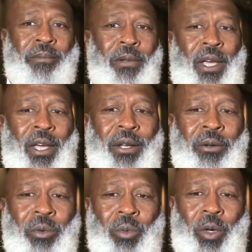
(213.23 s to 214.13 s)
And
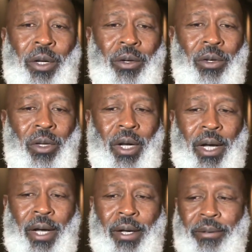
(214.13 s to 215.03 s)
what
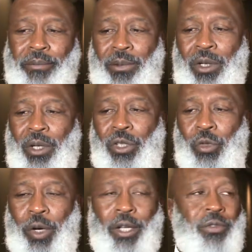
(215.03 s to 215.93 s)

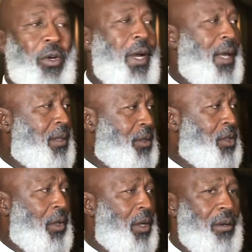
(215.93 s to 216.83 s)
transfer athletes
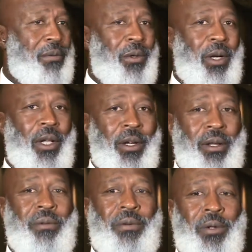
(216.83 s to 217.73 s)
are looking for, they're
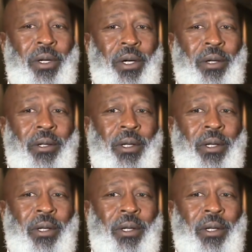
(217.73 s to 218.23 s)
looking for,